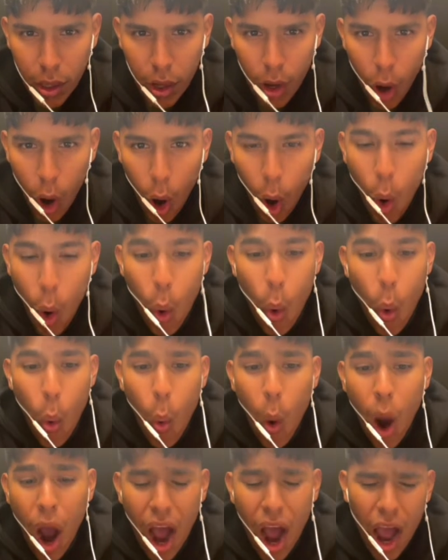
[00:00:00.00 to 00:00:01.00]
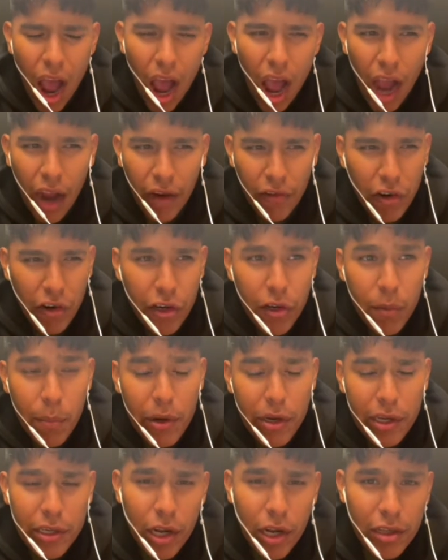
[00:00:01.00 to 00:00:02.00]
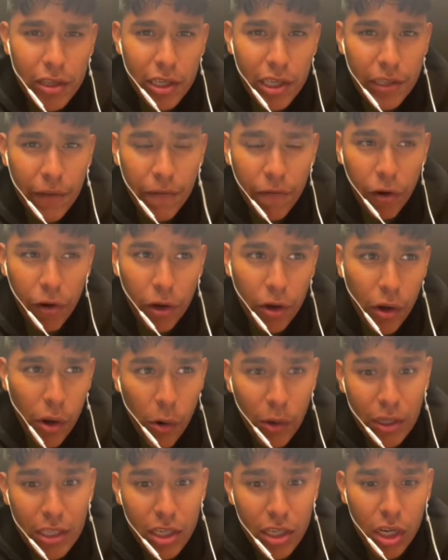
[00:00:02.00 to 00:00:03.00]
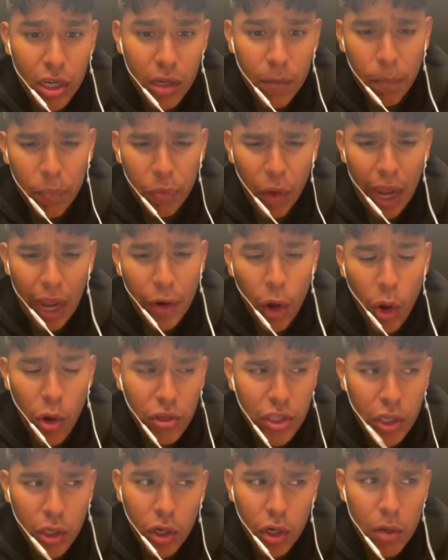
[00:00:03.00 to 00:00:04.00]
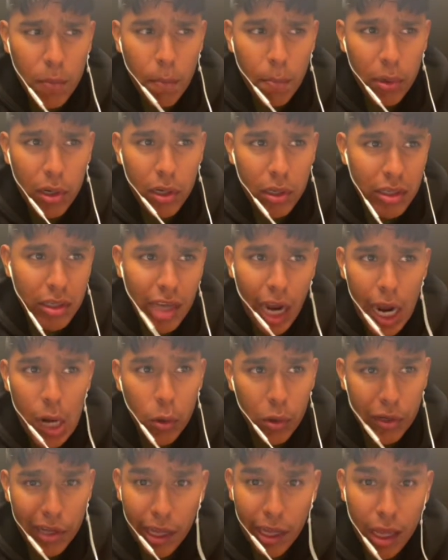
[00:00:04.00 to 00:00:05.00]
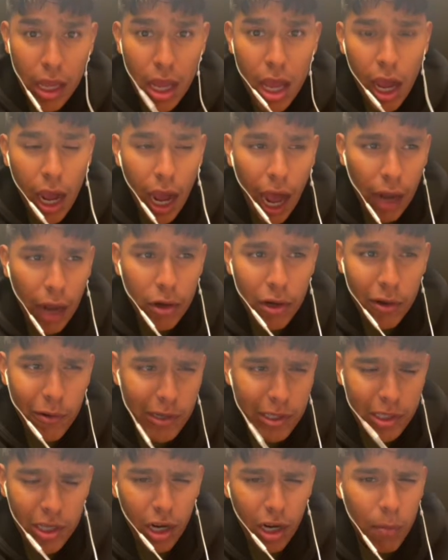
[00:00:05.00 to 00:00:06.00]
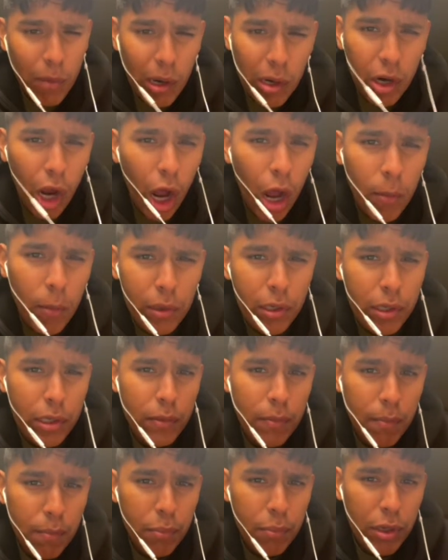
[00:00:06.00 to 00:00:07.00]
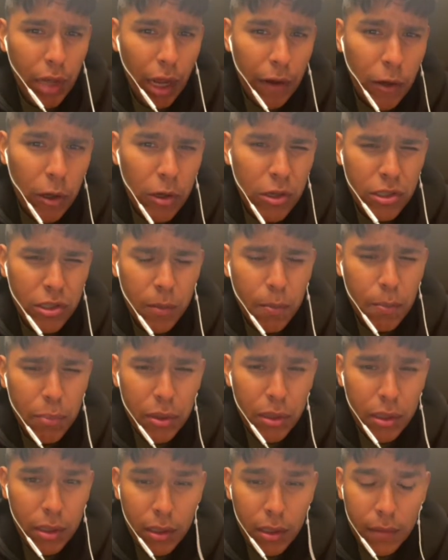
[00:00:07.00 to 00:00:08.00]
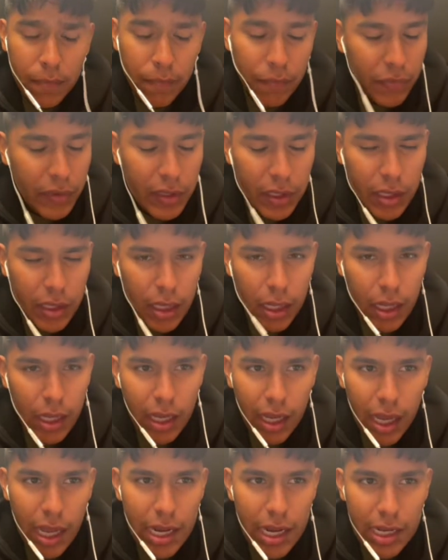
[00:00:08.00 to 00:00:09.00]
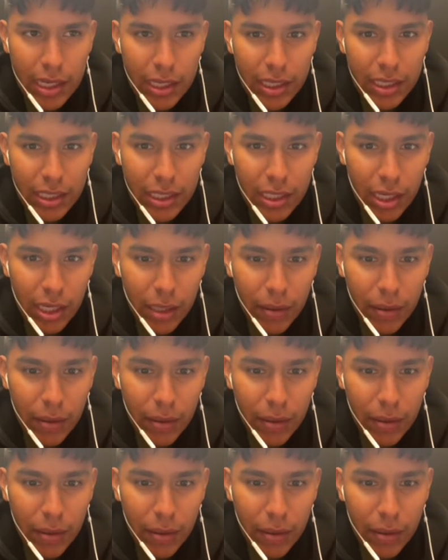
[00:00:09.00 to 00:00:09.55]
Oh, I've heard about it, Dante's Inferno. I know there's a good book titled that. I don't know if he's talking about comedy, but I know there's a book, and it's